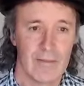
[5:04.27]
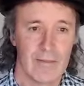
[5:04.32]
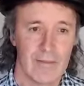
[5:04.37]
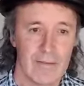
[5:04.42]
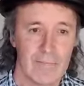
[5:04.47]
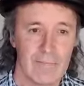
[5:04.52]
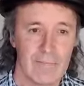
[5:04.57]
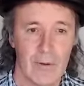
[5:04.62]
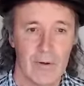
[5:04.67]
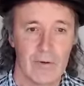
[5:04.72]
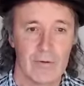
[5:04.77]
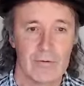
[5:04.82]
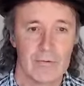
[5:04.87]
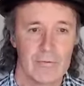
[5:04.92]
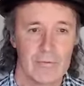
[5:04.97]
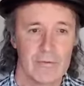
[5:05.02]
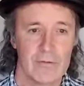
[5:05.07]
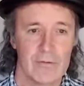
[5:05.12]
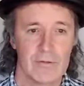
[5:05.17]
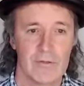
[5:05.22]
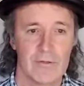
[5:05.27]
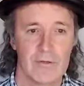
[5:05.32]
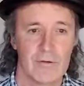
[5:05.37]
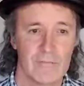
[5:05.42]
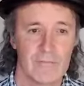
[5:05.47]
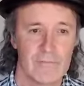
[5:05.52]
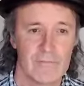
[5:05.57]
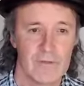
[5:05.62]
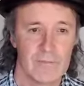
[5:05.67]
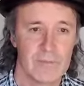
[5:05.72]
They both
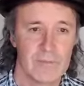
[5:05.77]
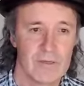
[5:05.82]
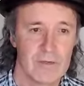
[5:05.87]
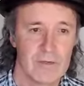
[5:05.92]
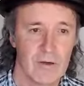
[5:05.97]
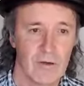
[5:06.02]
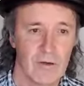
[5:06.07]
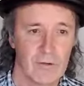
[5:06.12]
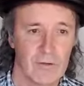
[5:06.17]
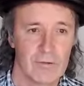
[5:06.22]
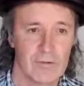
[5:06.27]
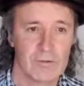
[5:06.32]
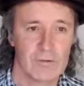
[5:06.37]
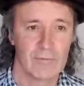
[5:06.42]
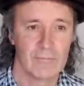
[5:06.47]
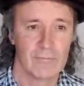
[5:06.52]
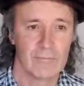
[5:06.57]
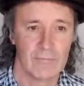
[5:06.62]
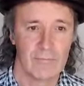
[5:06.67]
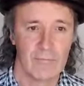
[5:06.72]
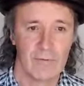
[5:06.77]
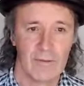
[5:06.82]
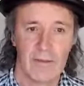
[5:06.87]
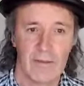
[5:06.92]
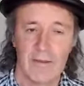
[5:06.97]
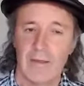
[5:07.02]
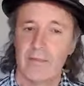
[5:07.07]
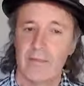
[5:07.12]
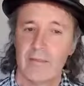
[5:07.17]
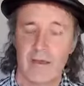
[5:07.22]
deserve to be told.
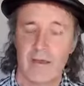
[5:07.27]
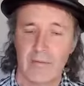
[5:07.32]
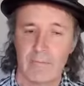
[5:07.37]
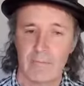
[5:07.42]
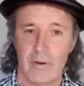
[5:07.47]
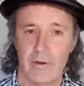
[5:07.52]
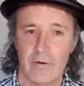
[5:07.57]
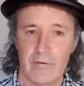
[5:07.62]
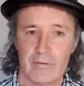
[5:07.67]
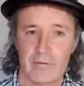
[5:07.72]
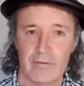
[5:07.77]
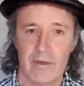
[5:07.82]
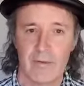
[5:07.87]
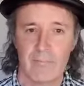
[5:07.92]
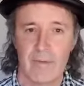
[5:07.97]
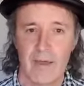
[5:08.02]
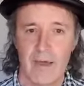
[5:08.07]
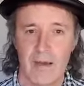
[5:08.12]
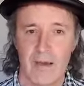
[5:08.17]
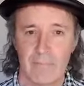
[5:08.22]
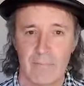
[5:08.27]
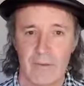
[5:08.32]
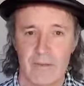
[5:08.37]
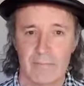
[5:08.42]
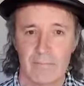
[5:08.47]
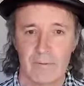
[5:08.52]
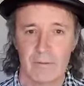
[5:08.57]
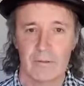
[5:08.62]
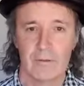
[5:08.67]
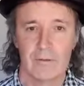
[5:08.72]
They are both about
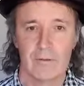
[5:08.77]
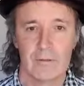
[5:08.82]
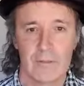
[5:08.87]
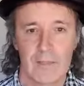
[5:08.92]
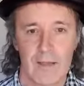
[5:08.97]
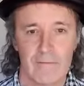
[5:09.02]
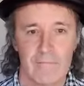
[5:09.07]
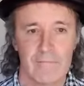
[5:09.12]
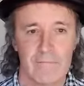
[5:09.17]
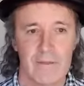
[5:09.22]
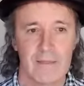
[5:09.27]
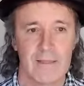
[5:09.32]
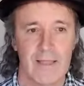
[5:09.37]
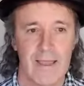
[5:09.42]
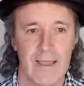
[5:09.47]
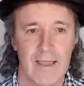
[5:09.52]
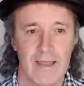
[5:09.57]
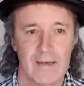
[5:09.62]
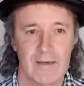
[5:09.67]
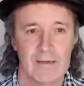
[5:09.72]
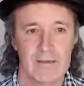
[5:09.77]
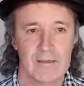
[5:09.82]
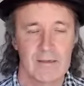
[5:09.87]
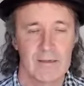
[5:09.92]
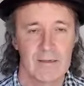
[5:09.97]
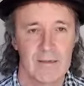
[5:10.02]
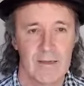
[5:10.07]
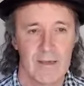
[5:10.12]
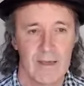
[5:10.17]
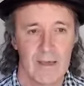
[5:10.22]
people who love the land
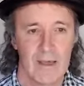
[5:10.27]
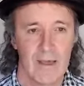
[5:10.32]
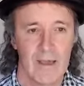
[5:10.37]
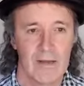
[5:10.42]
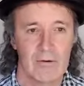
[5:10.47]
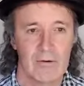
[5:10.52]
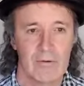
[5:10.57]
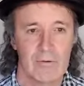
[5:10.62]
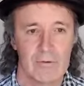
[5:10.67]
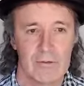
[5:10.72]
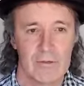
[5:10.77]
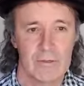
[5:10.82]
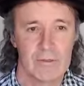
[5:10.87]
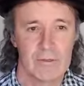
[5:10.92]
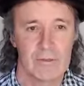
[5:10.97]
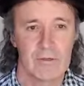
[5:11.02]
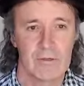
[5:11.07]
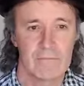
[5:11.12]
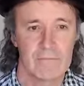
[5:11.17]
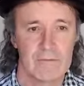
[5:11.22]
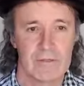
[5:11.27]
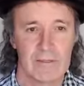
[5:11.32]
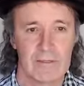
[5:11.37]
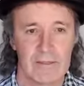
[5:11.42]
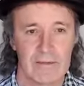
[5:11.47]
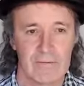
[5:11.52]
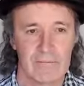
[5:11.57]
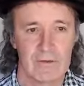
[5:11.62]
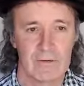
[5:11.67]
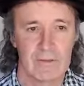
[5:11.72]
and who deserve to
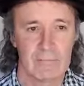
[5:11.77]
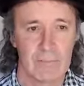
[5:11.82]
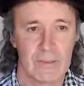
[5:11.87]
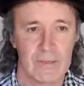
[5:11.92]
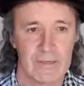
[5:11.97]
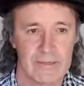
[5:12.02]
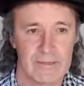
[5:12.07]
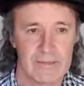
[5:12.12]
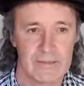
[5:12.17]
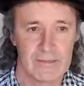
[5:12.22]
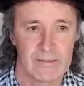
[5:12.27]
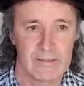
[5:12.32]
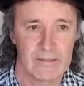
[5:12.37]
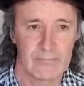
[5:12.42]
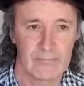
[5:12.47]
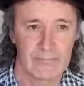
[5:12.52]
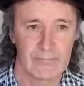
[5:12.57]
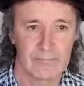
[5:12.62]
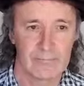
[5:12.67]
live in peace.